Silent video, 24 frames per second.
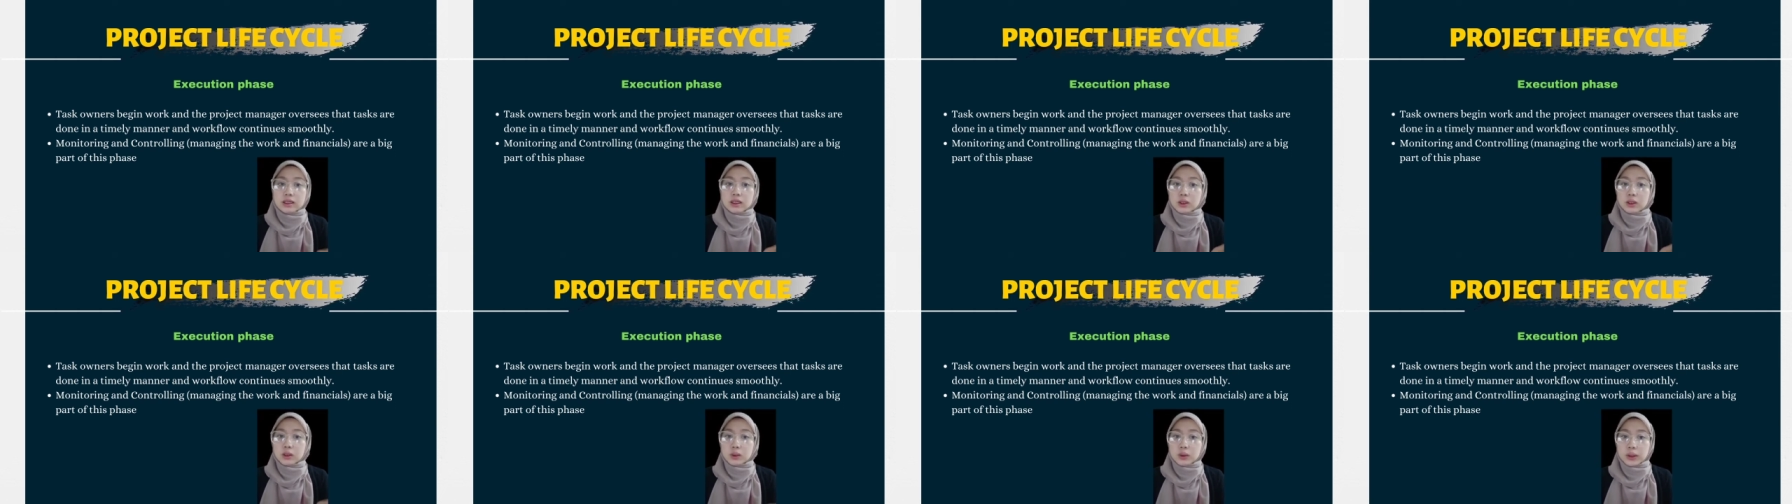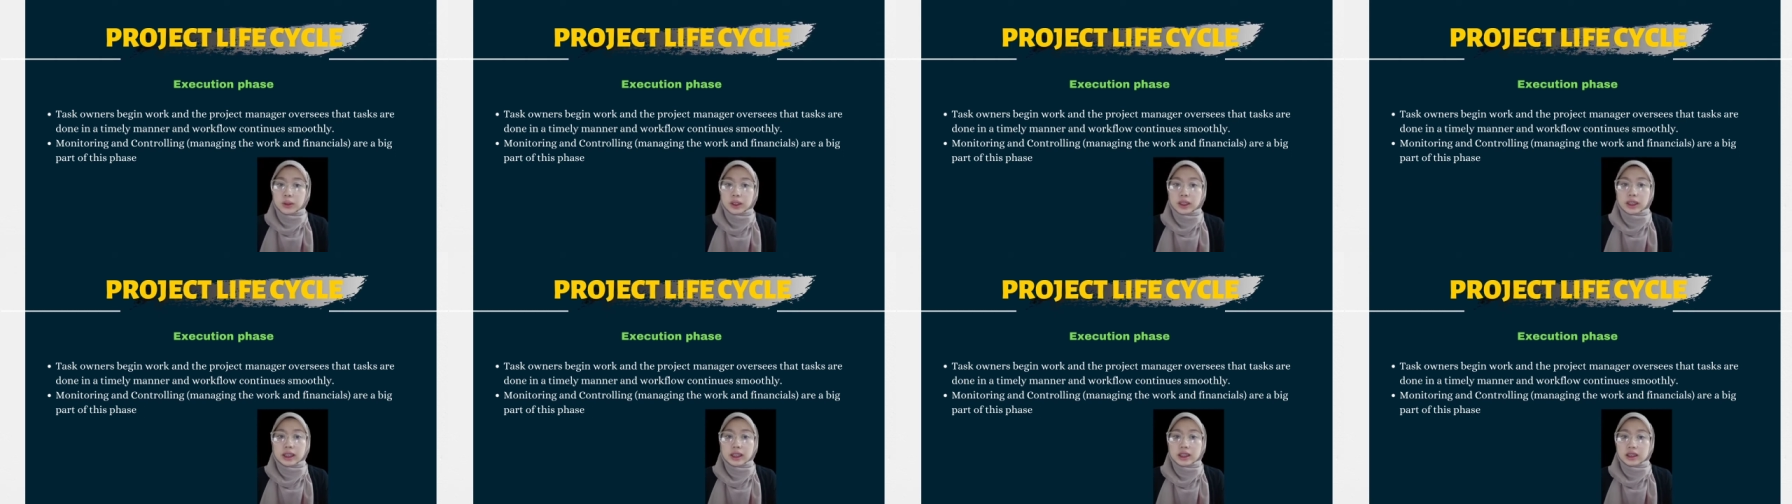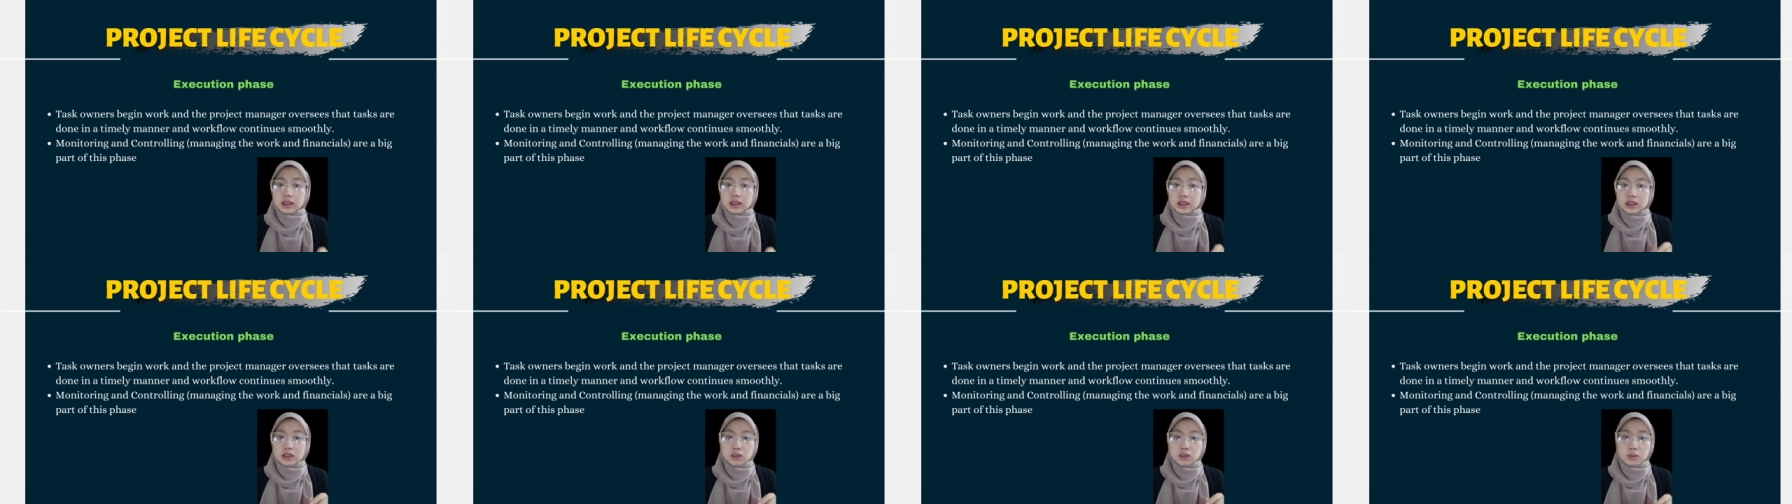quick
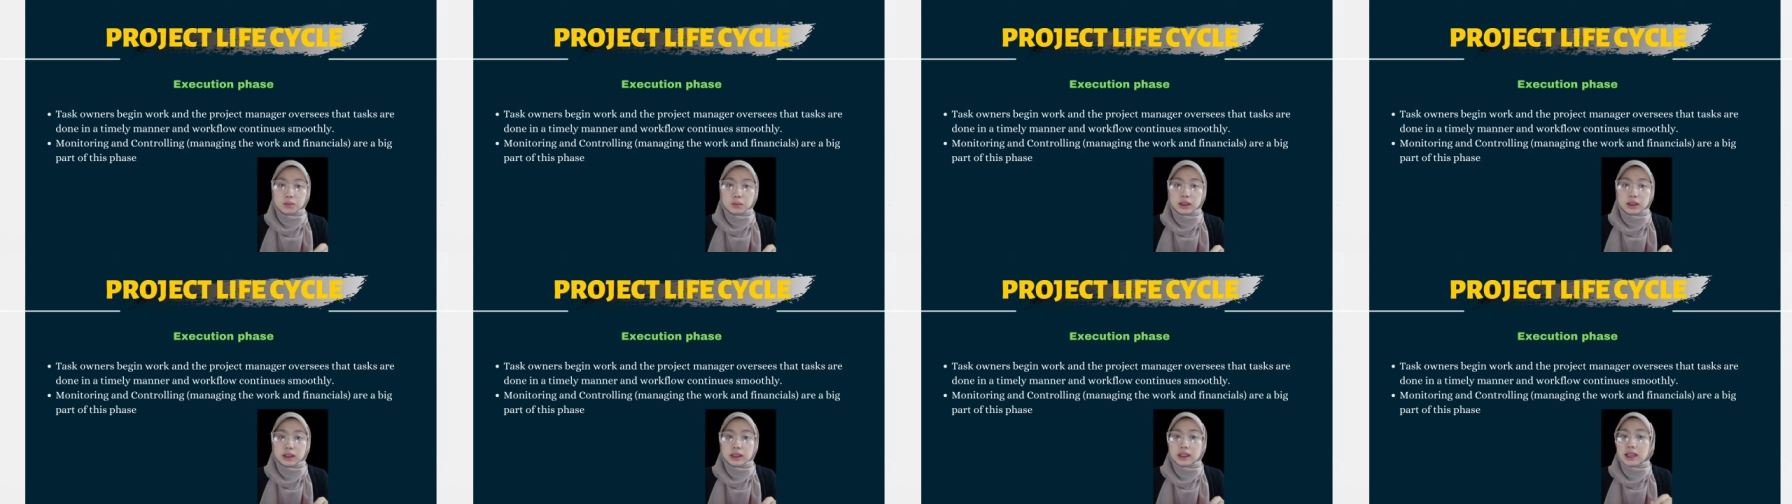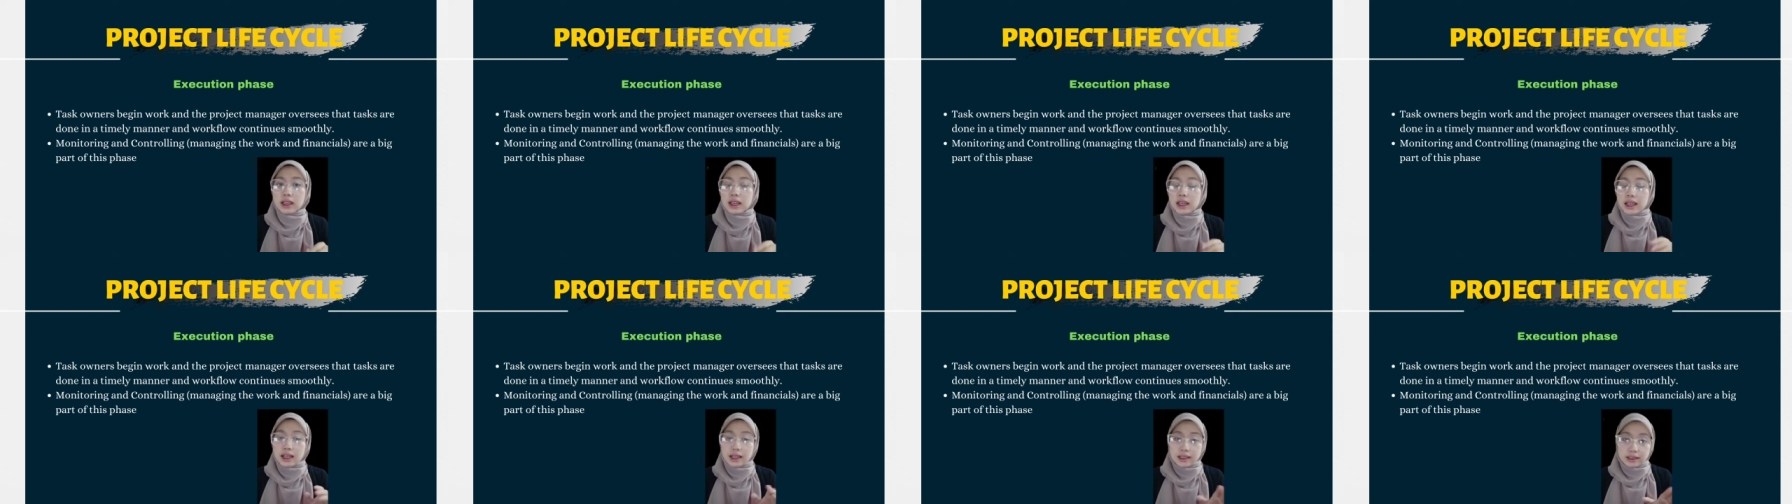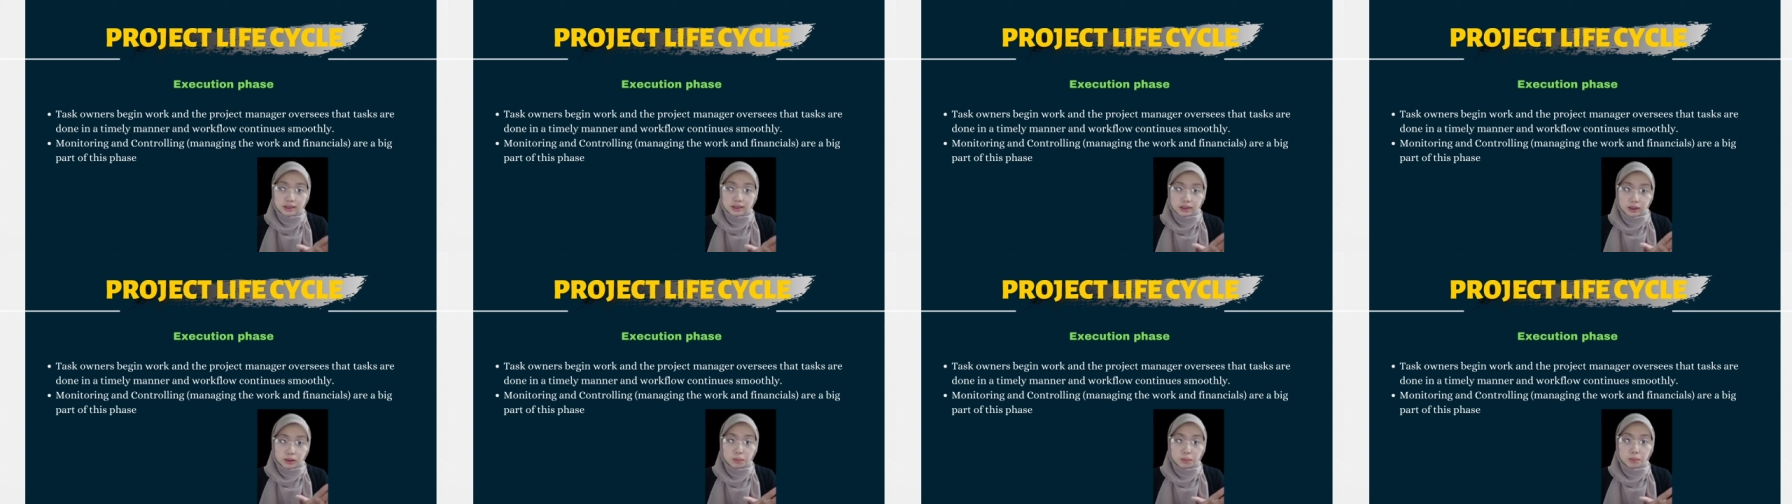adjustment as
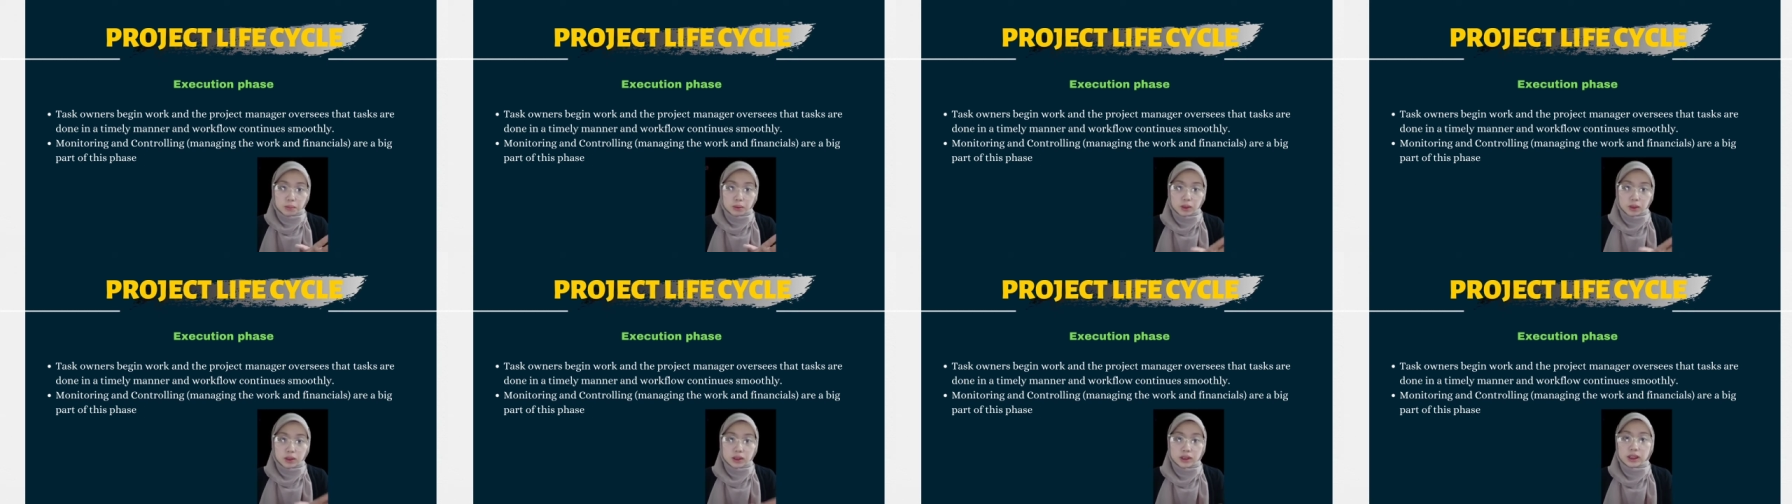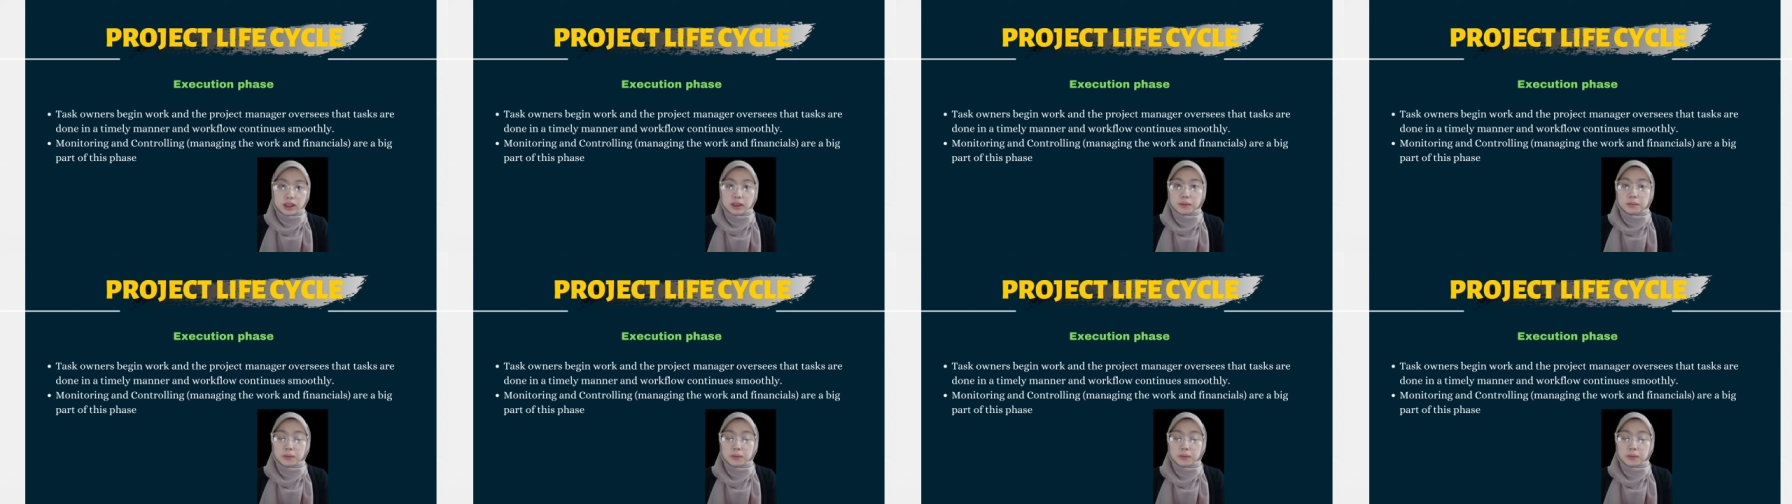the project